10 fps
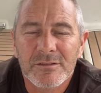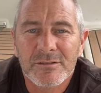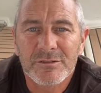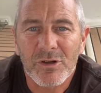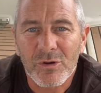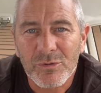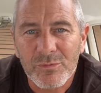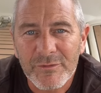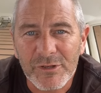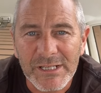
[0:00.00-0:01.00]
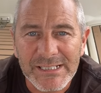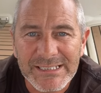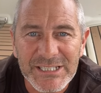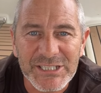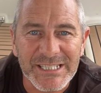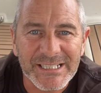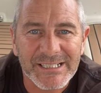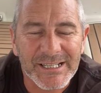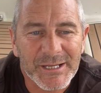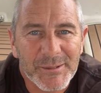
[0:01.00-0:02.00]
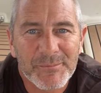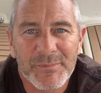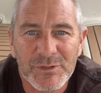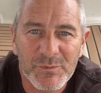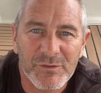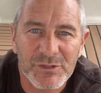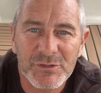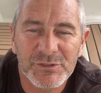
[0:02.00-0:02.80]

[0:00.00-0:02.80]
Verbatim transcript: So we've got a little dishy. We've got the new